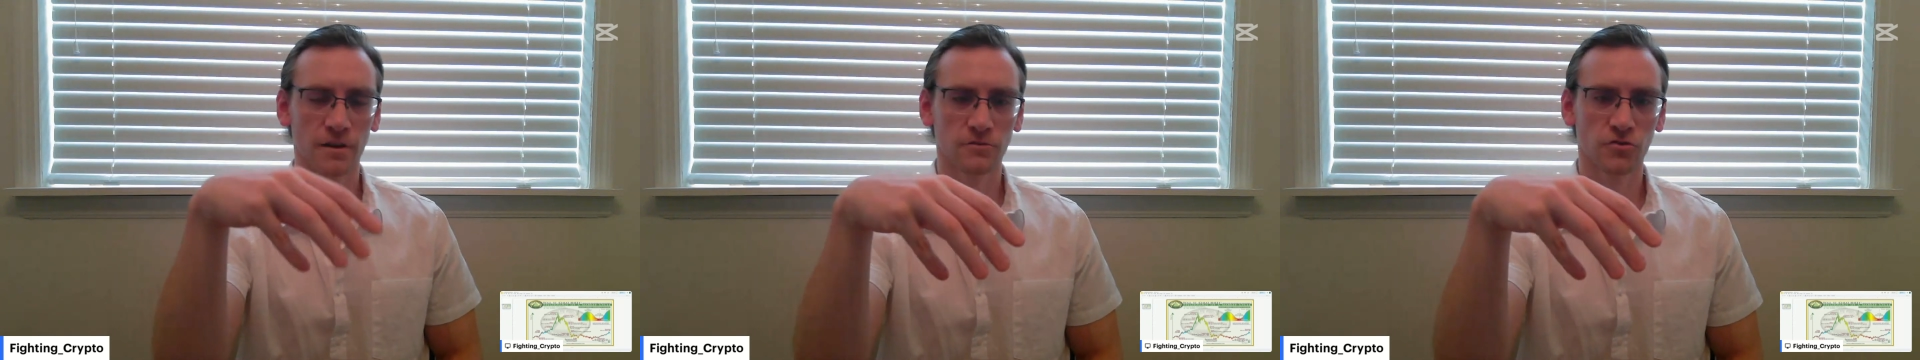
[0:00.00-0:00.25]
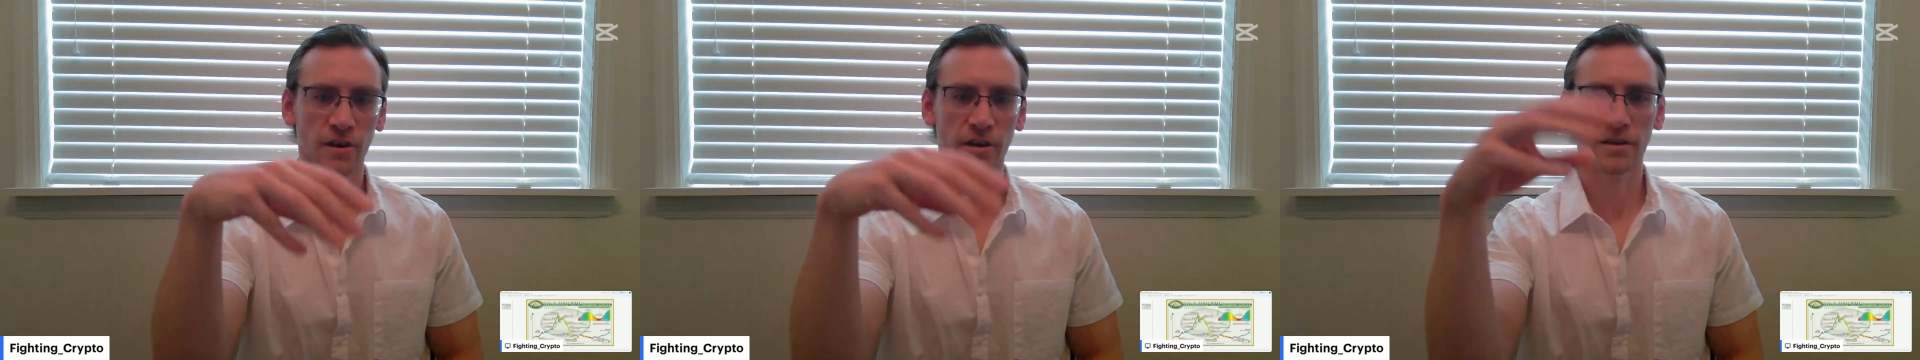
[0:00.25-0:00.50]

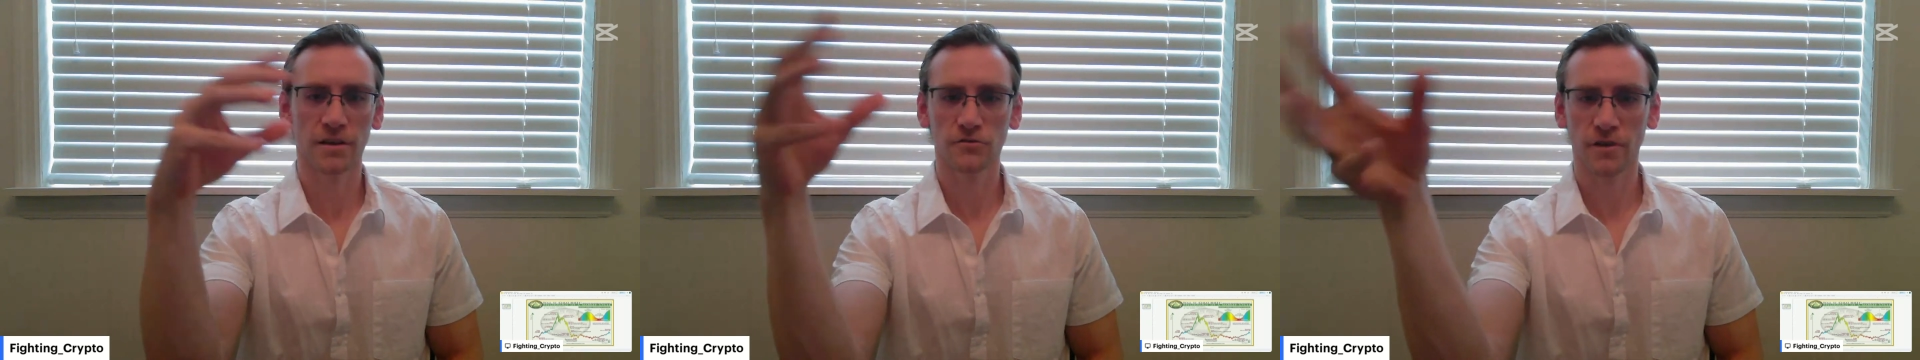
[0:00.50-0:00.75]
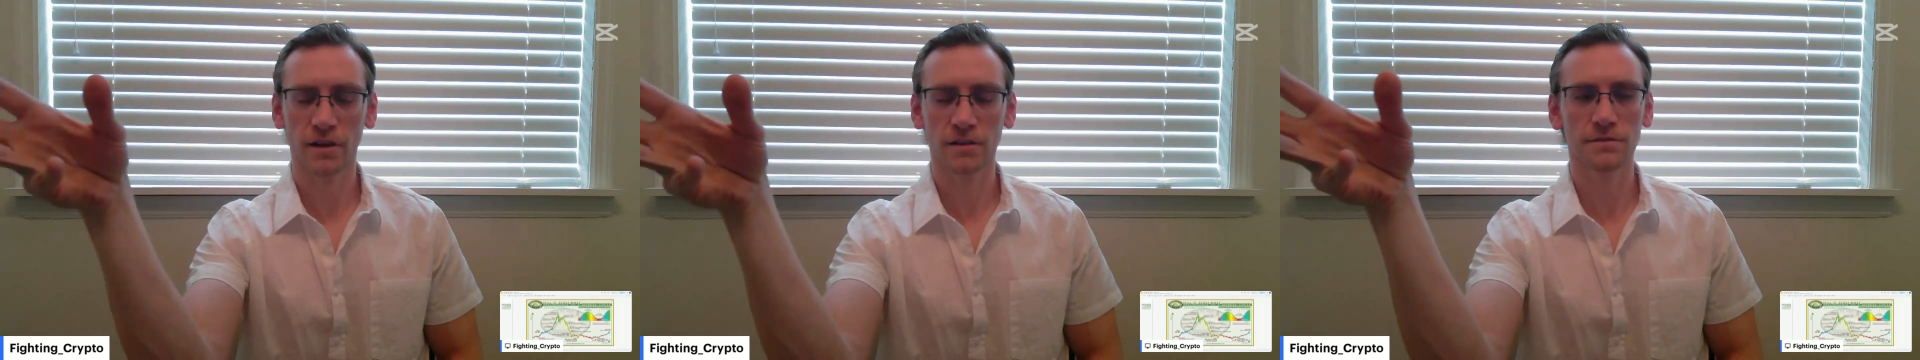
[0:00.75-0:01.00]
trading and
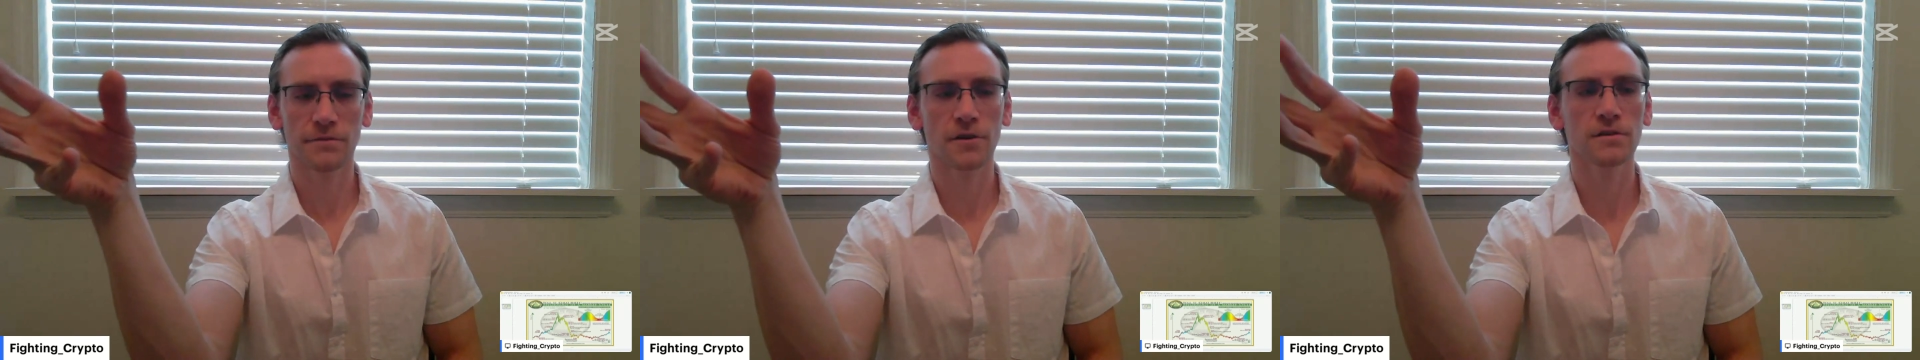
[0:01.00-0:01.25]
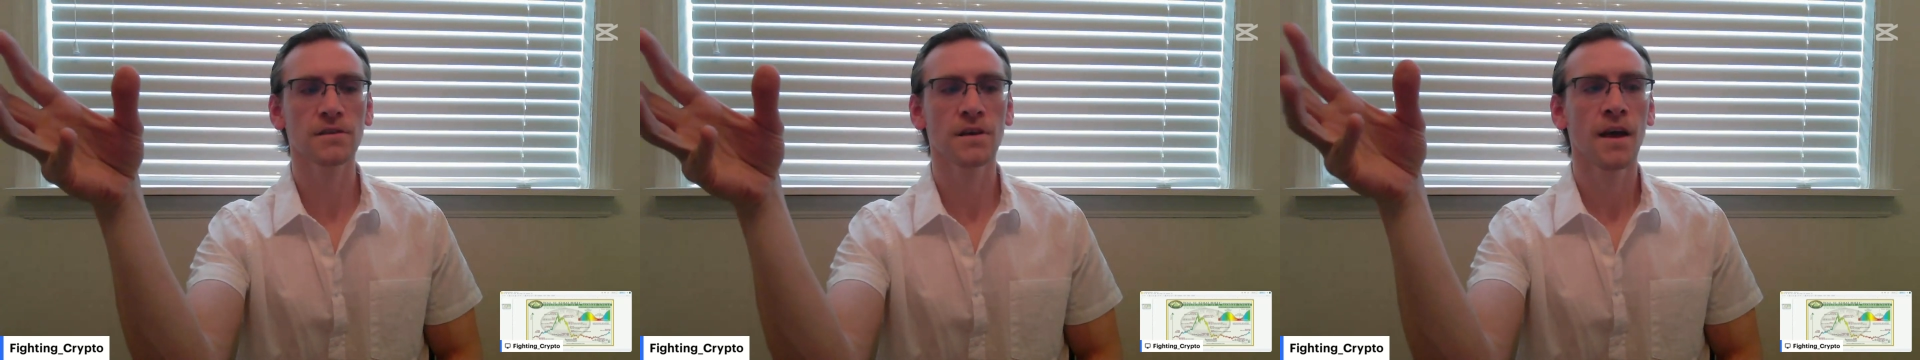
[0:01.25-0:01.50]

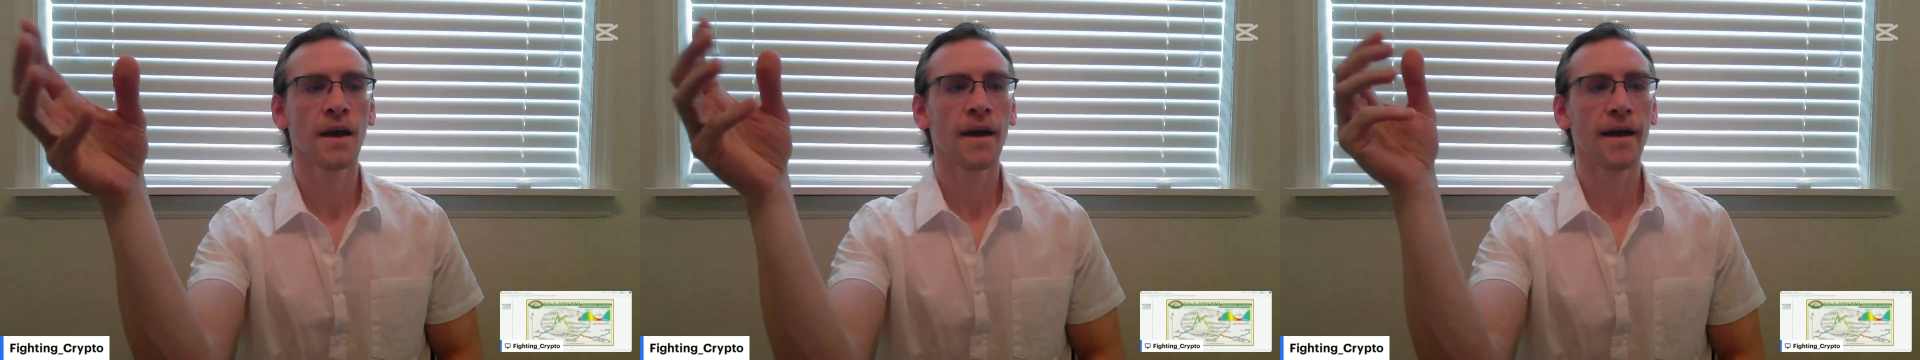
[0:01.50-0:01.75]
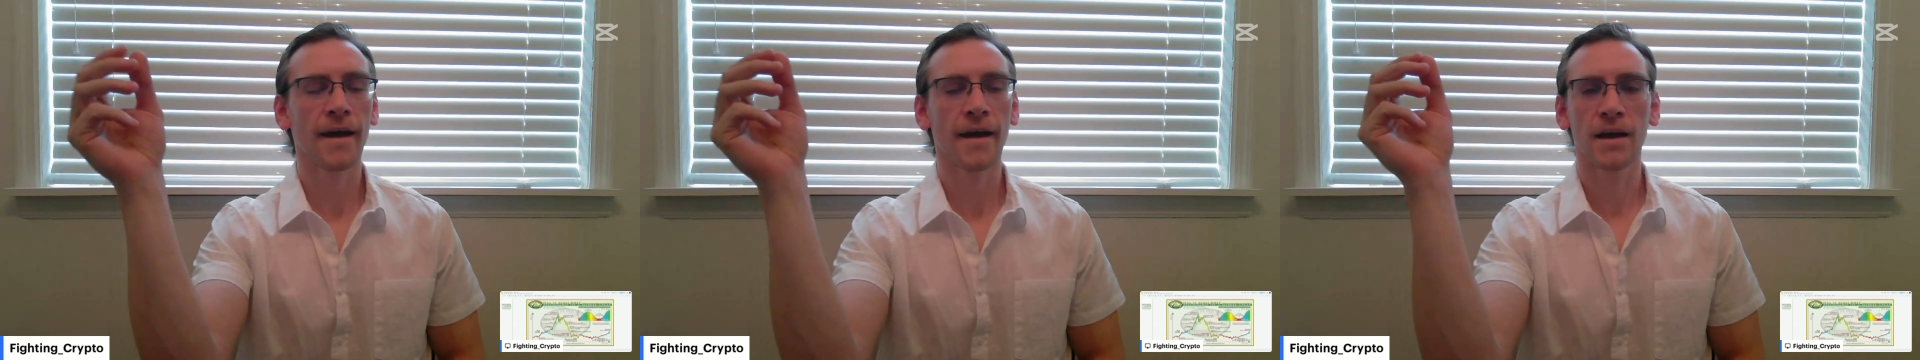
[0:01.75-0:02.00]
transfers.
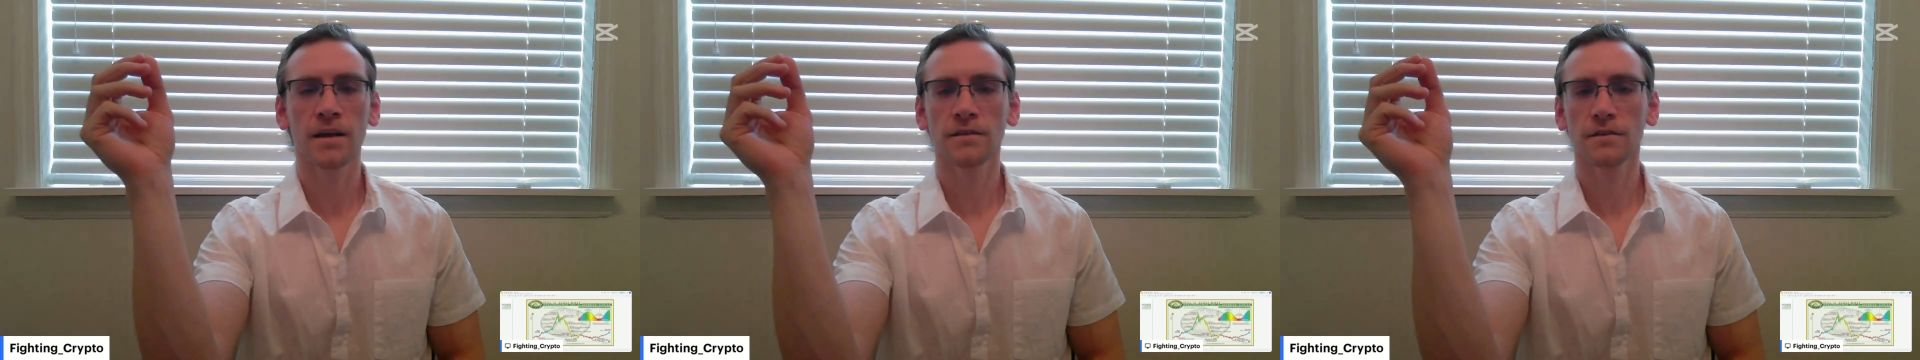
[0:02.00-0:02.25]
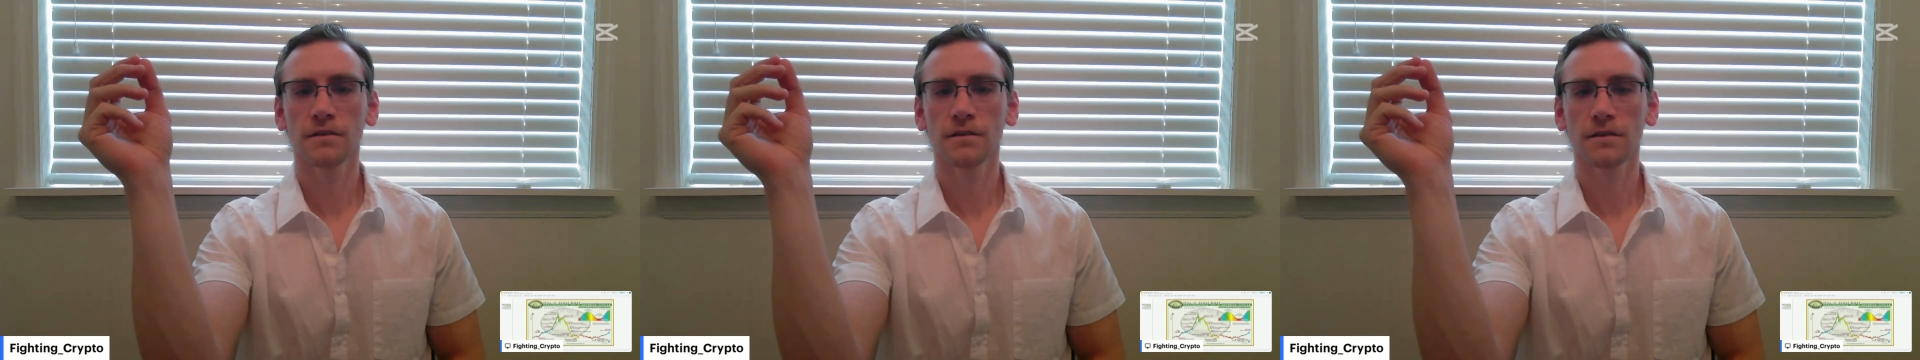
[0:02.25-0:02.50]
And